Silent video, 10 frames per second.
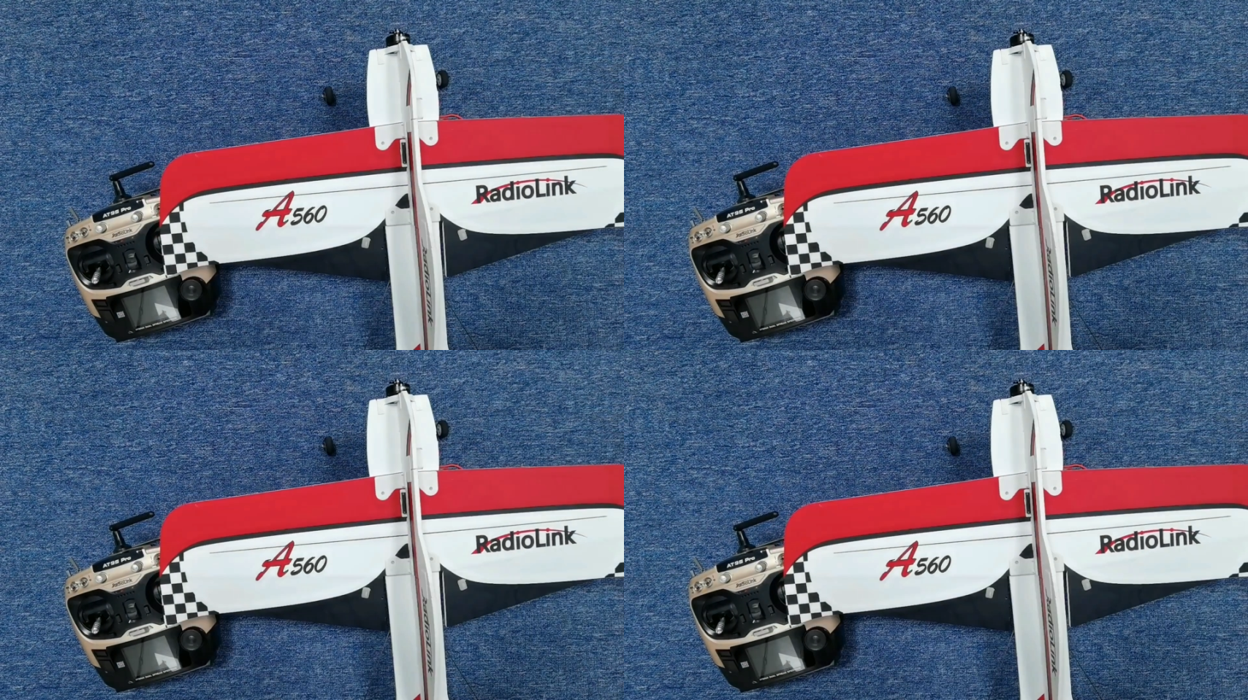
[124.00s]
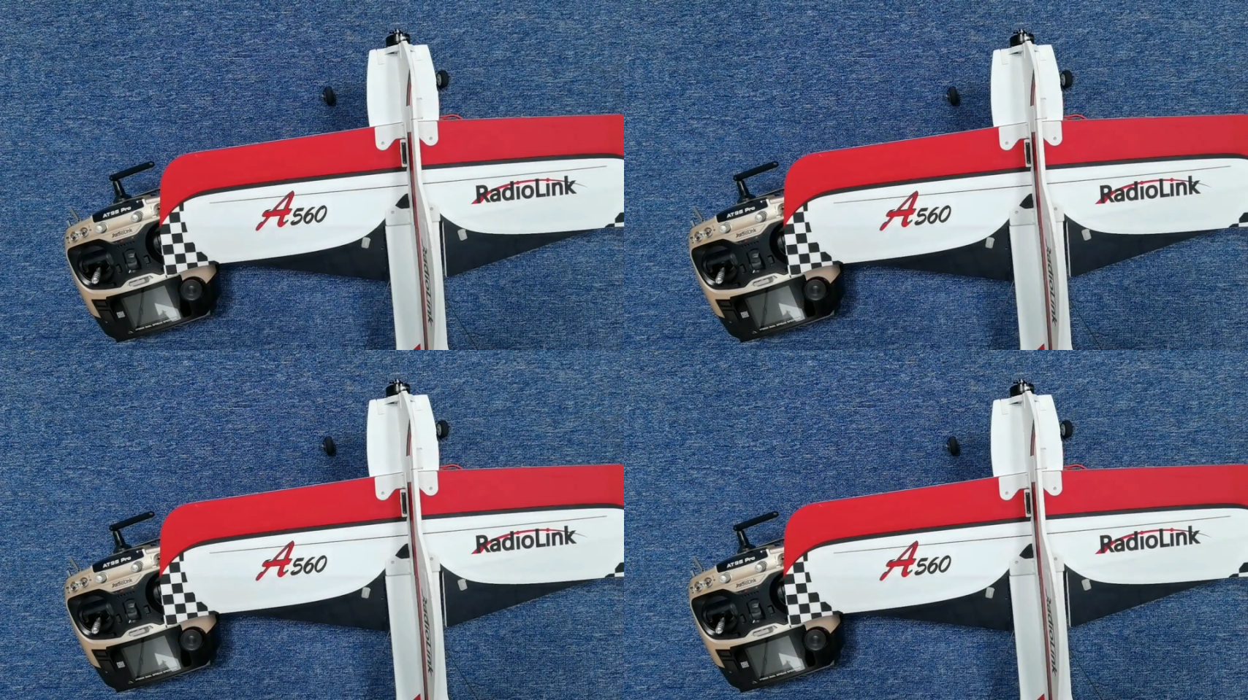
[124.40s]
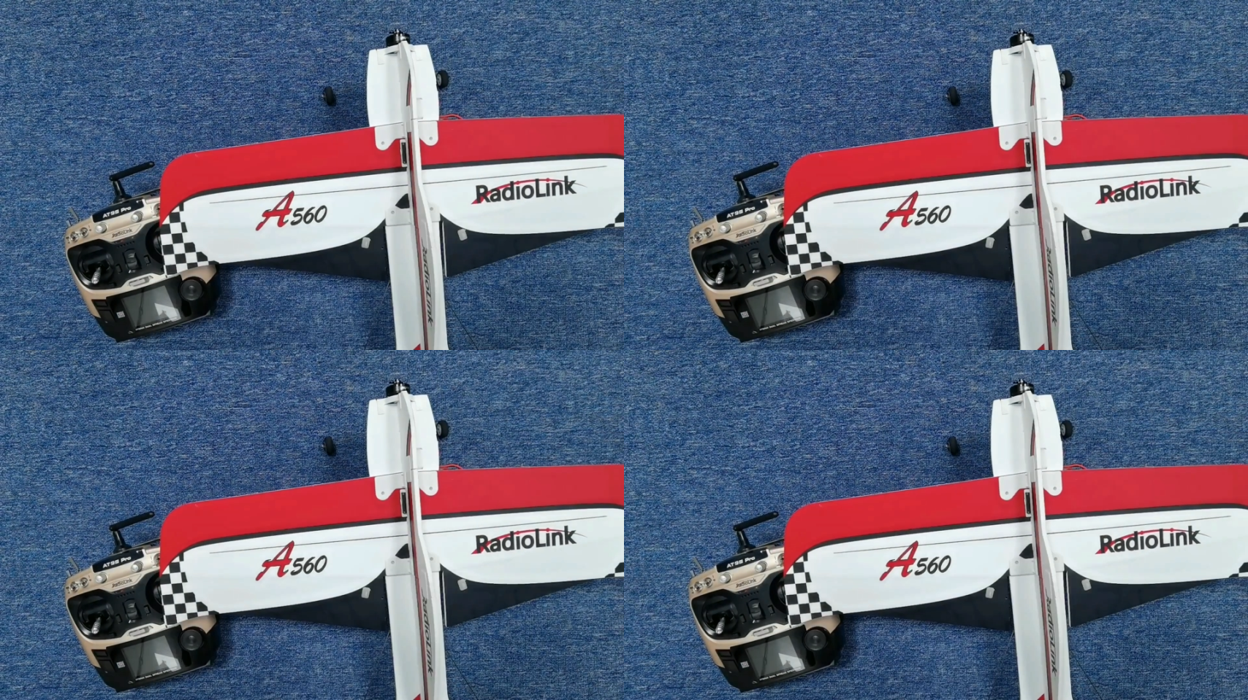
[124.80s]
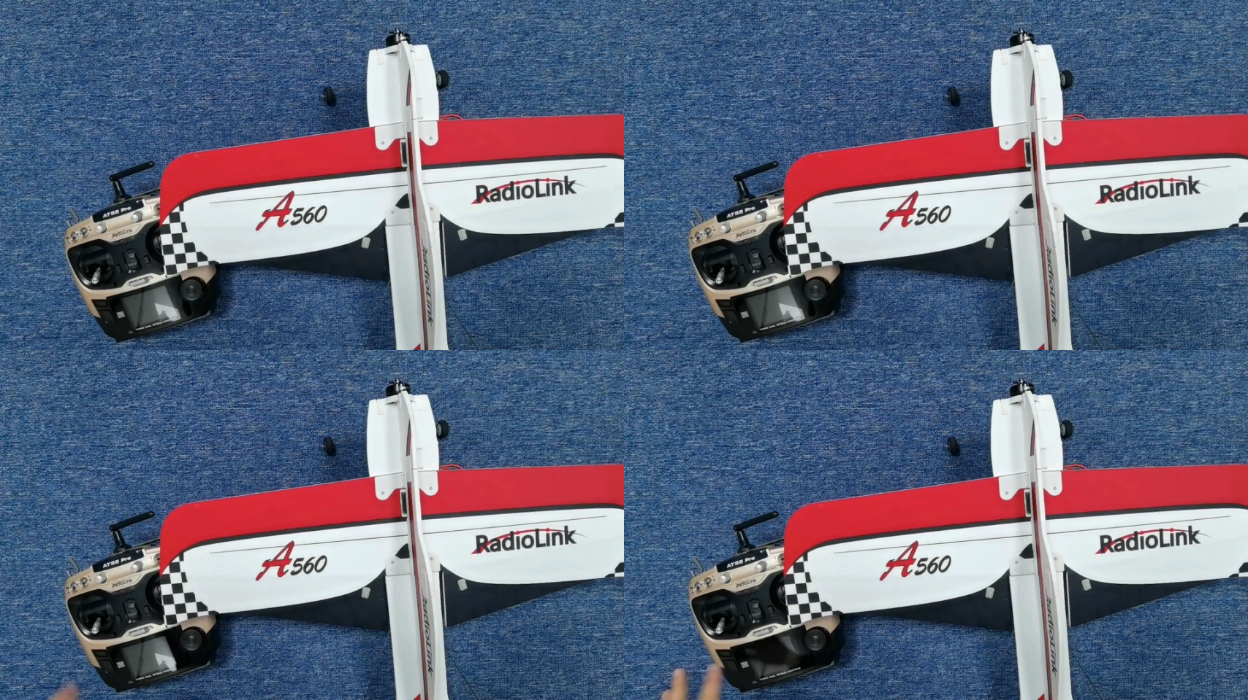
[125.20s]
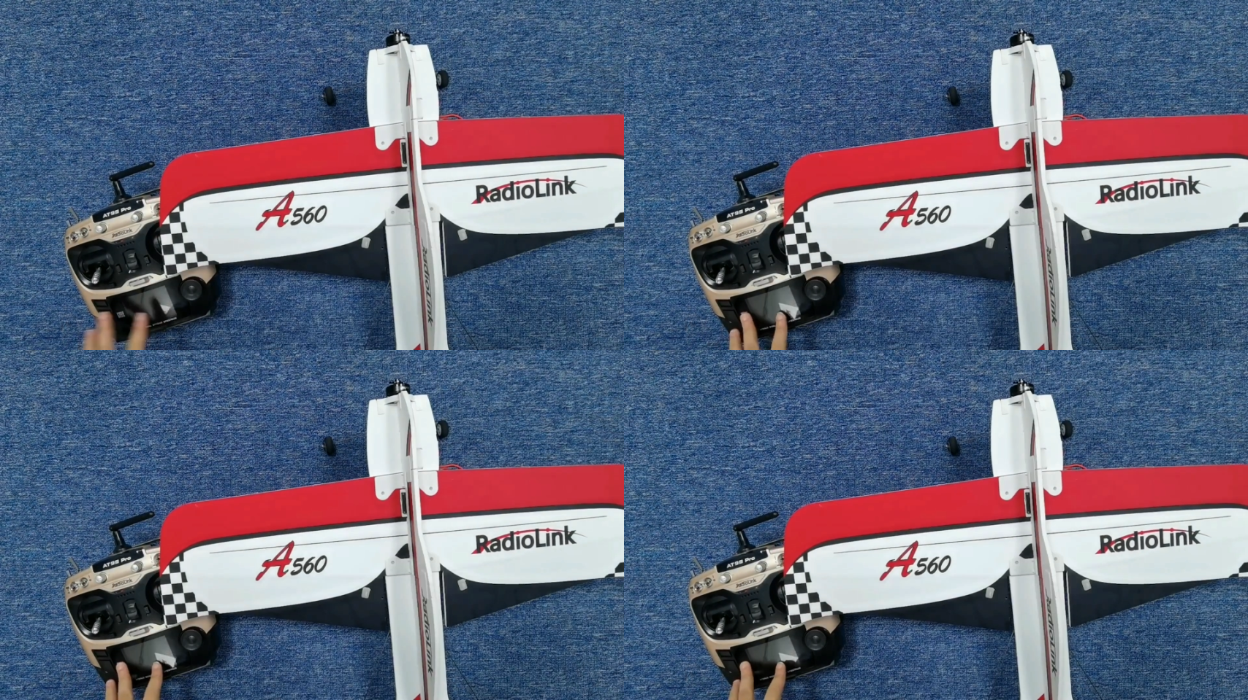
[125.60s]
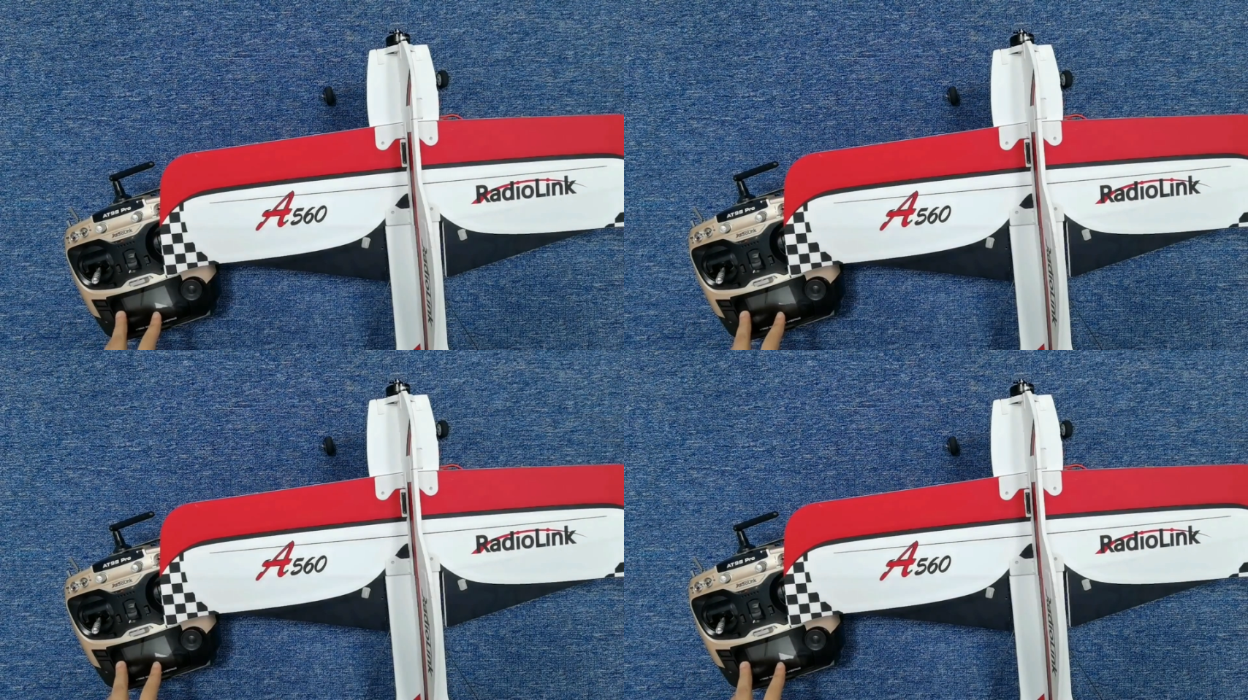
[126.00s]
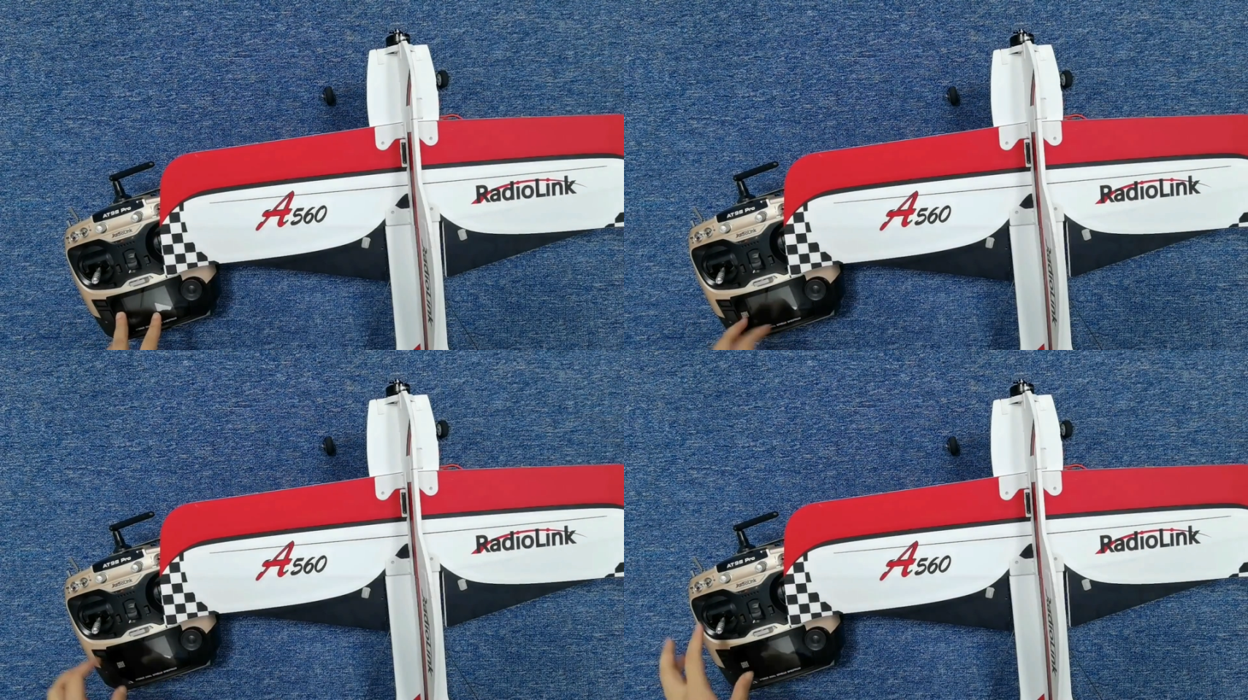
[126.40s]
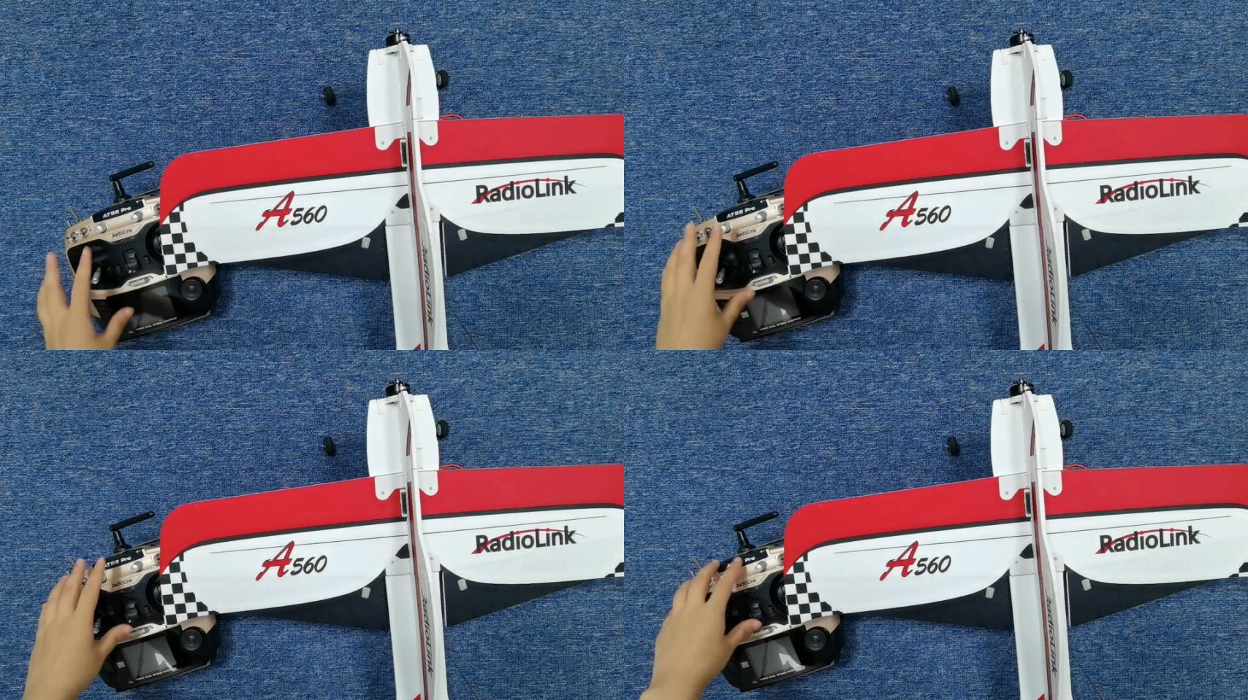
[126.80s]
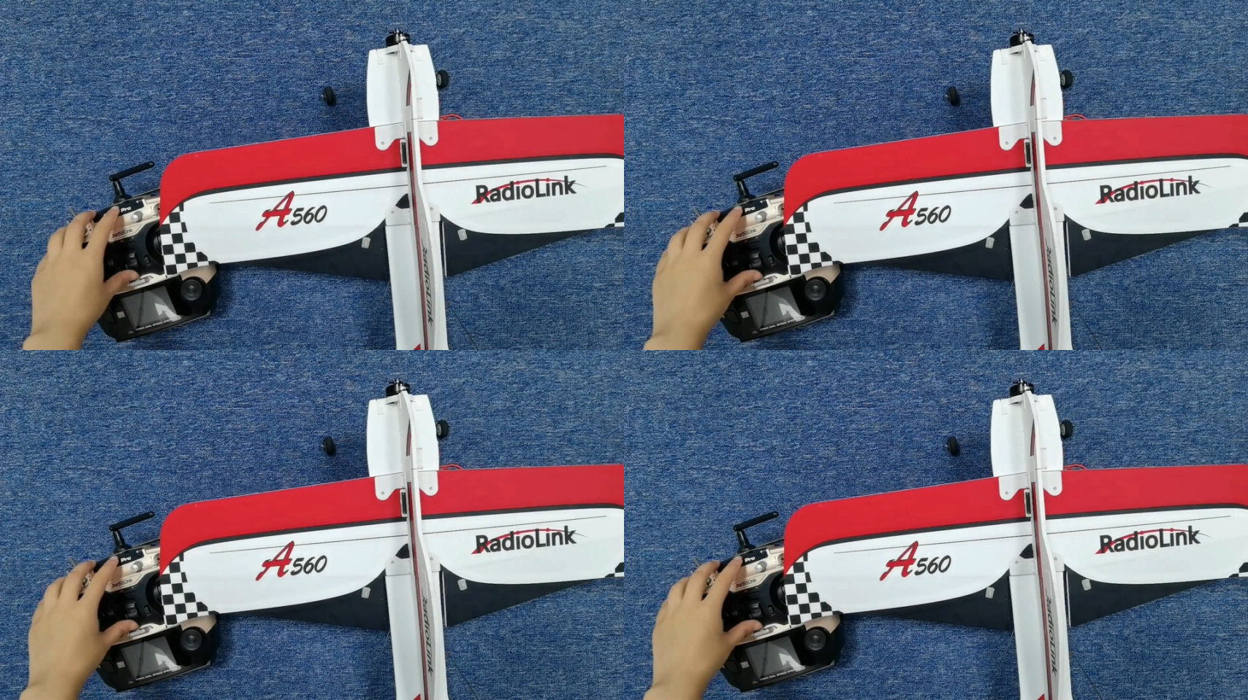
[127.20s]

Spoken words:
Nobody's mouth can be seen.